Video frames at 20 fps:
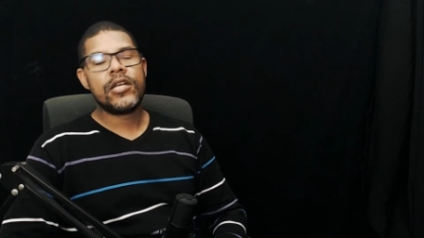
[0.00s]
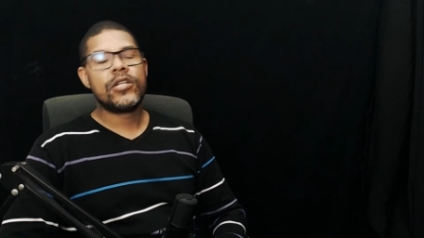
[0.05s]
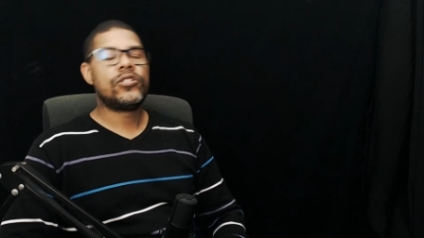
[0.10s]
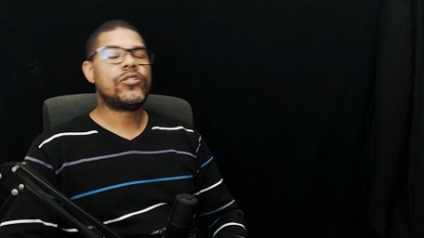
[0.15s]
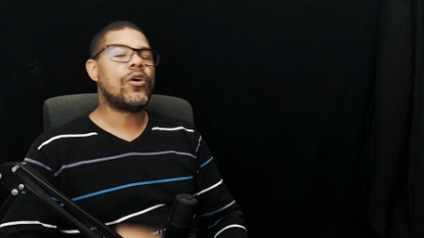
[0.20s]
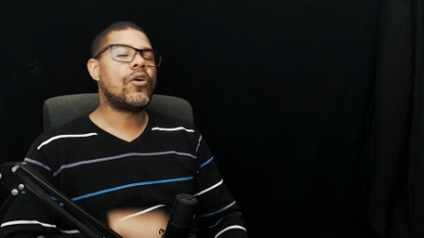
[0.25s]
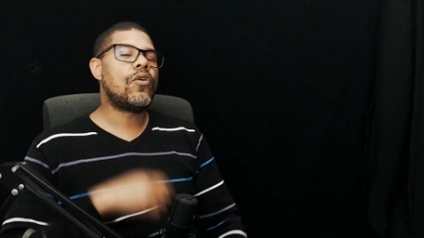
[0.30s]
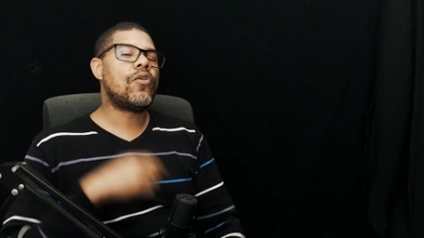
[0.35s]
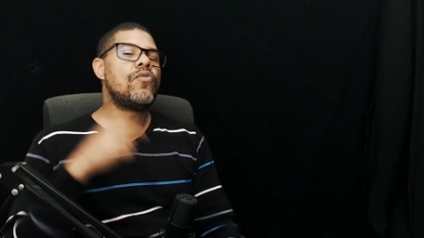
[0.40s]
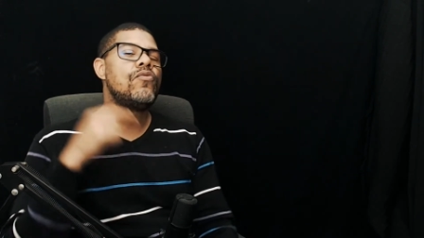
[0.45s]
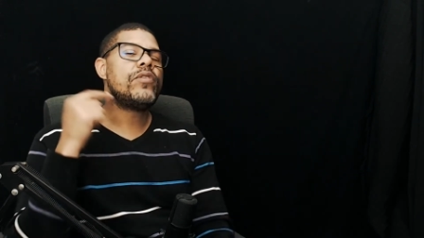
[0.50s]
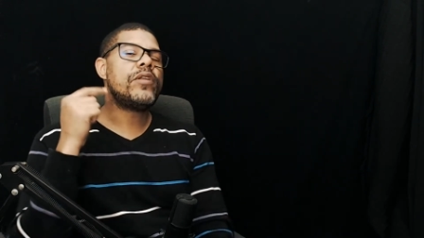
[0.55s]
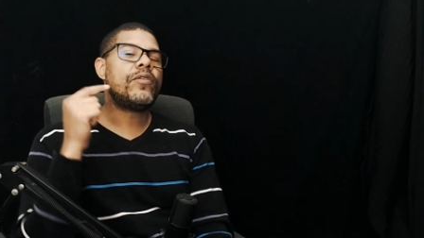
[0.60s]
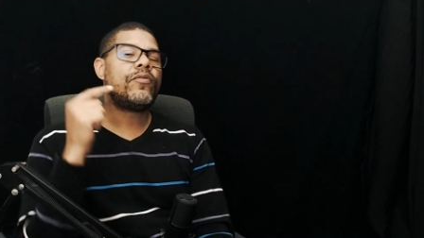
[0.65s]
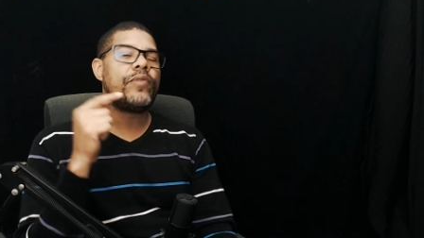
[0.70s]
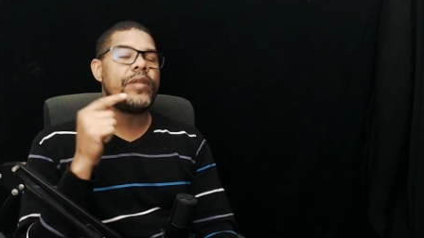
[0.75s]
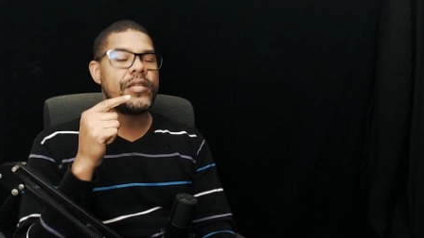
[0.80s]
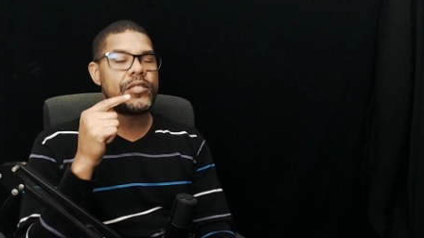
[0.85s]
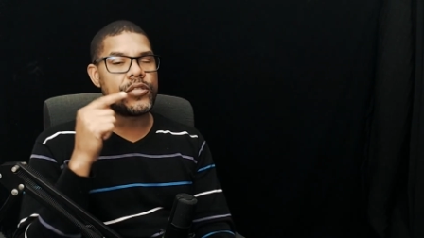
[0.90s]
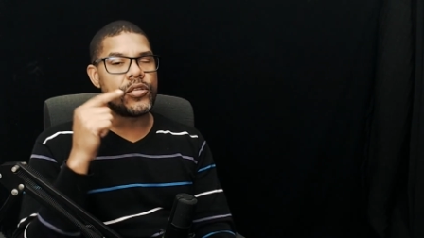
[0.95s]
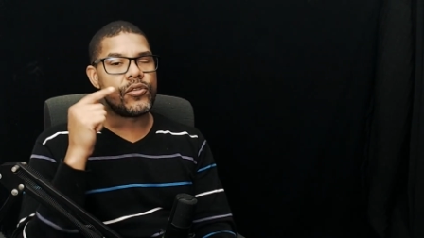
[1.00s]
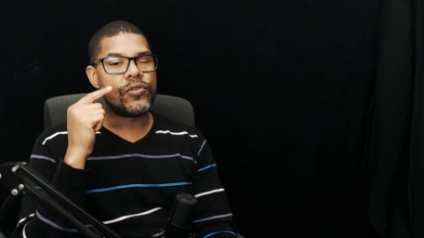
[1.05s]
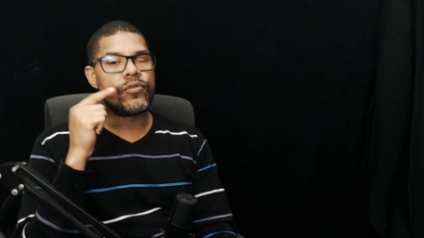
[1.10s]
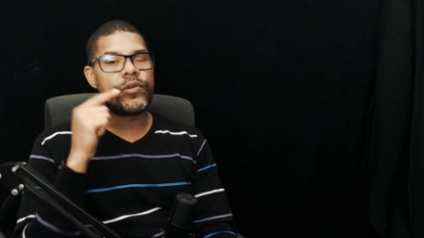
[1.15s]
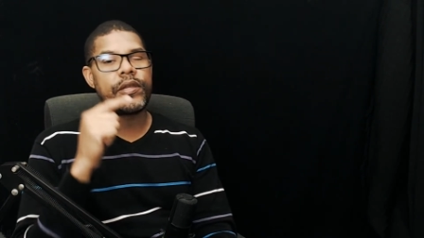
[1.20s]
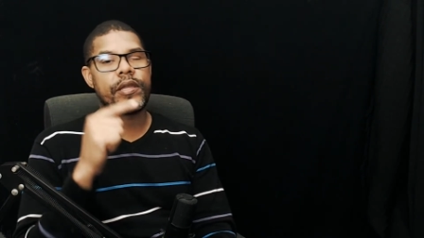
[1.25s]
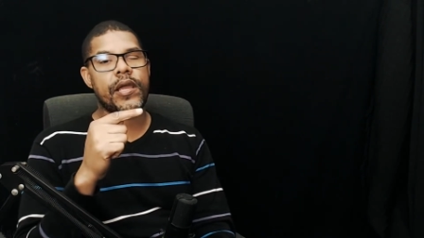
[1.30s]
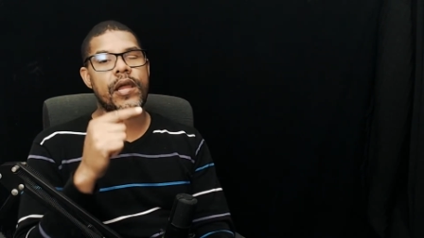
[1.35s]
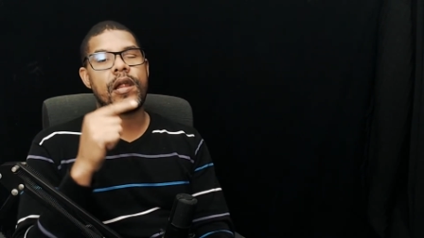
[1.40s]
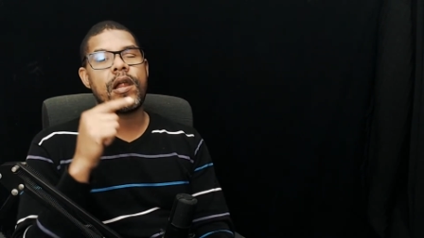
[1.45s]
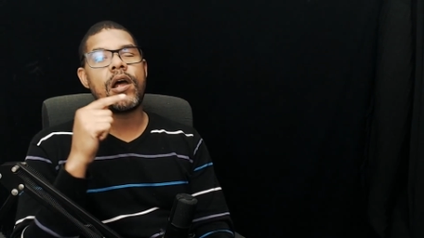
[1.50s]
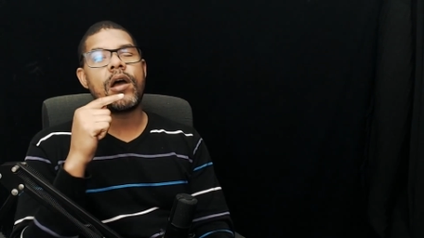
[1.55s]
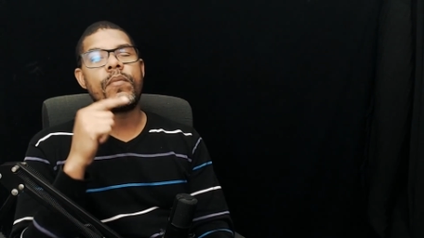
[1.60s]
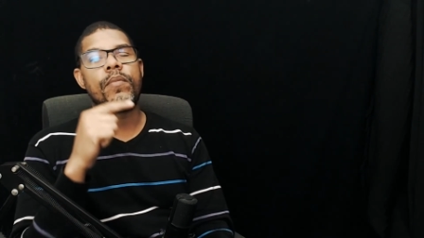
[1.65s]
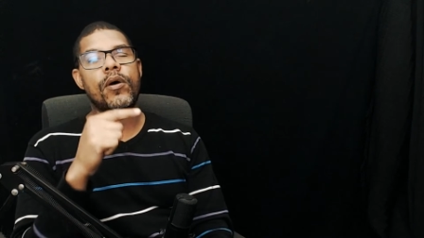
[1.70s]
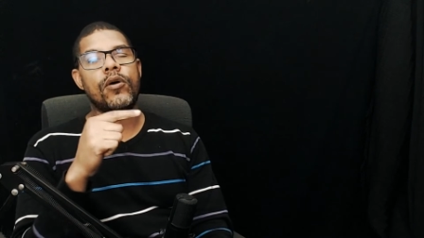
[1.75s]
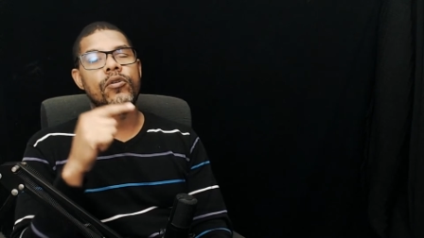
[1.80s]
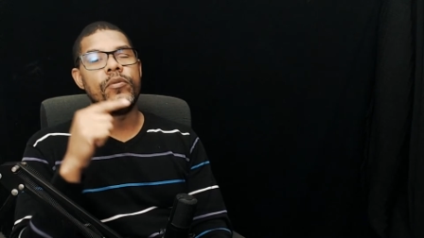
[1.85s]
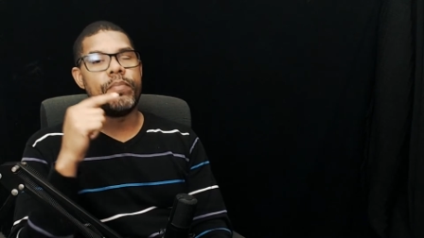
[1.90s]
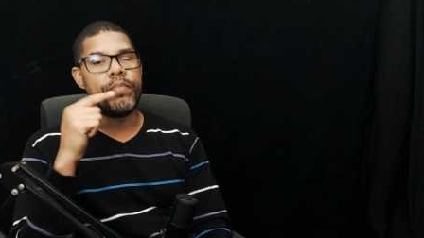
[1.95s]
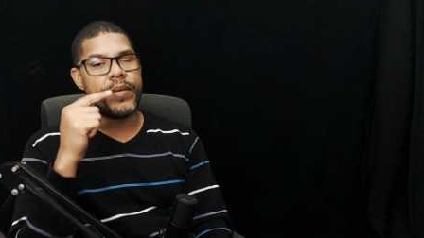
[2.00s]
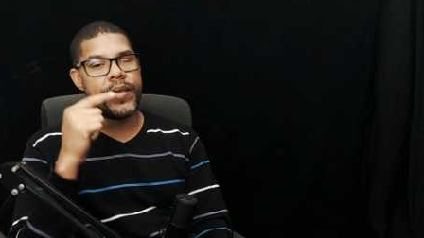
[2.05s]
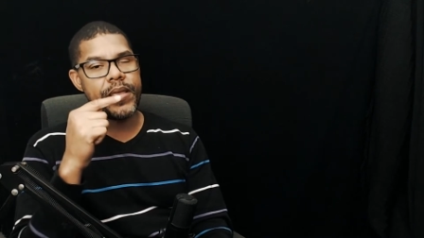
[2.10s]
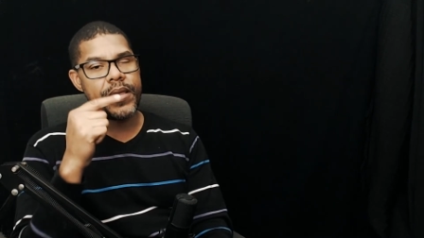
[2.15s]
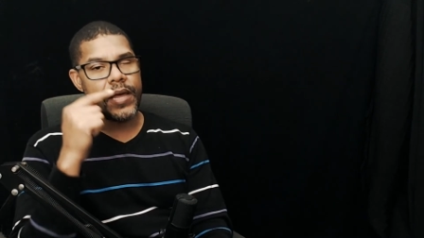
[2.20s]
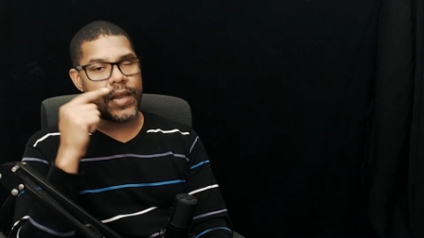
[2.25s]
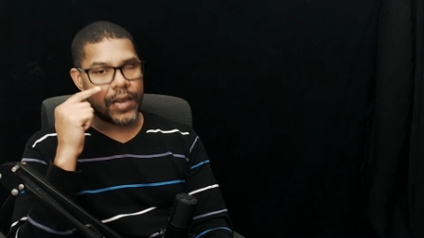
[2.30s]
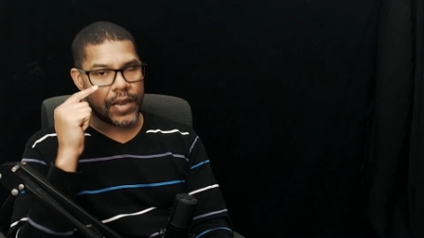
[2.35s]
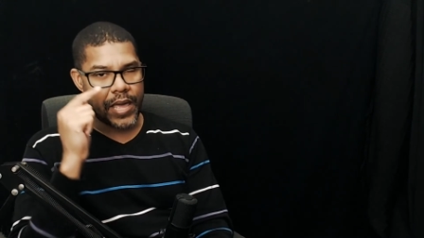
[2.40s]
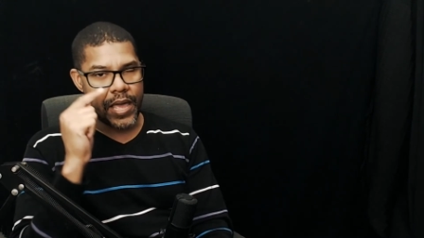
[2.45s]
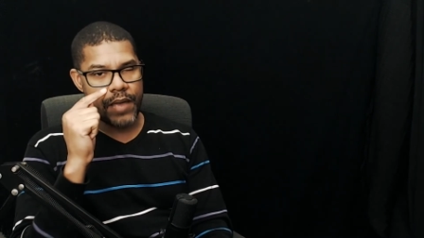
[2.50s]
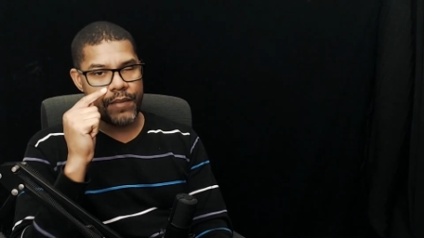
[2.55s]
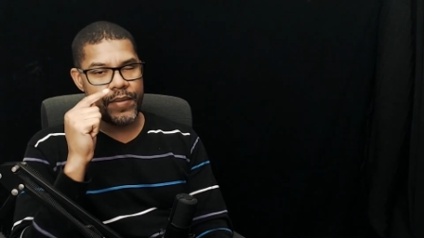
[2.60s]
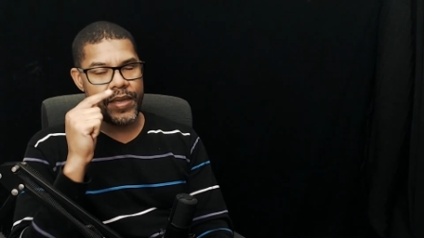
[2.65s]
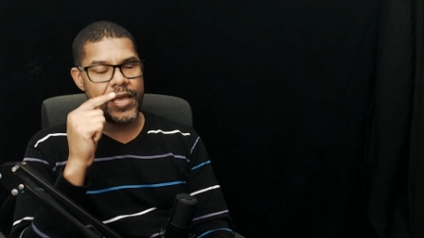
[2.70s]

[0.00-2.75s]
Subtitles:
the only reason you care about BLM